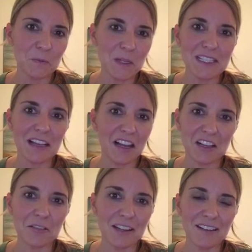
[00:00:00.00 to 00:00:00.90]
once I got
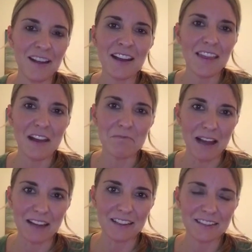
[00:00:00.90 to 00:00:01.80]
going, none of that
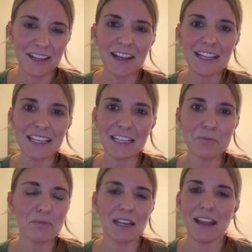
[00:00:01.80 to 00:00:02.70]
mattered. I can eat
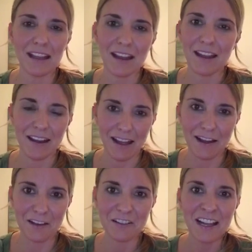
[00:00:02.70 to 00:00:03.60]
a banana
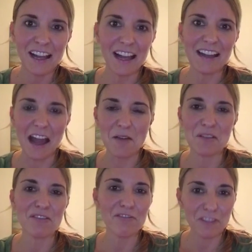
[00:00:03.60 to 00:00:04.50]
now and not
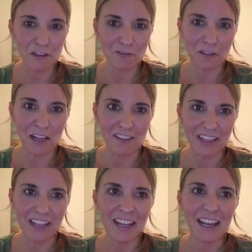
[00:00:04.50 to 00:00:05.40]
be fearful of
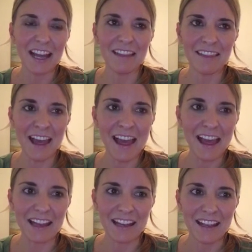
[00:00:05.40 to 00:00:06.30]
it. And
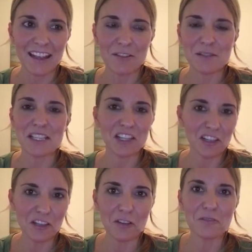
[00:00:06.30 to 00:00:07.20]
that was a
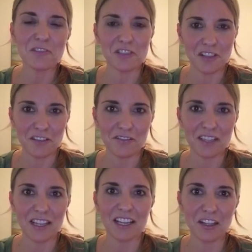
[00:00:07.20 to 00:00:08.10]
huge
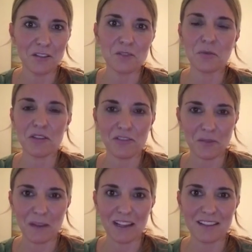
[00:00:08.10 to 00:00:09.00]
shift and a huge win for
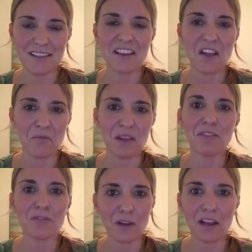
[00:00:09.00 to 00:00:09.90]
me, to not be
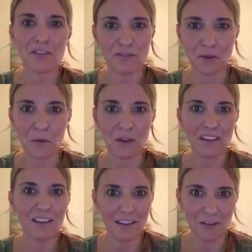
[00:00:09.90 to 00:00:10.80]
afraid of food
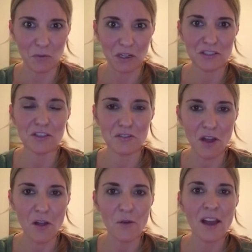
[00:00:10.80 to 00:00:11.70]
anymore, to
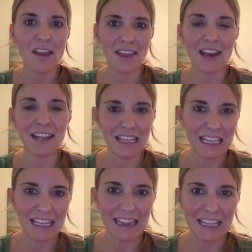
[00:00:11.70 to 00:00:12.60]
know that I can
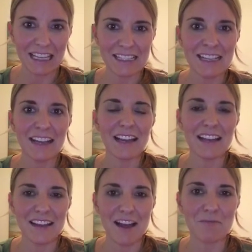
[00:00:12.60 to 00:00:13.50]
eat things
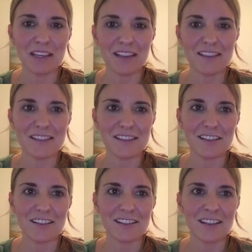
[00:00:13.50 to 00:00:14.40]
and not be
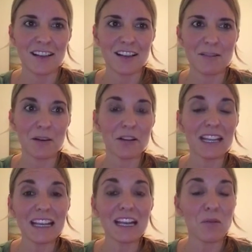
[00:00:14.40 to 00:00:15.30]
concerned about
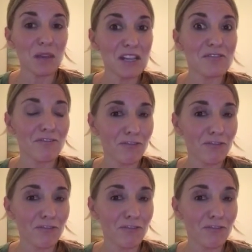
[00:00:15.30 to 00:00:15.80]
eating a piece of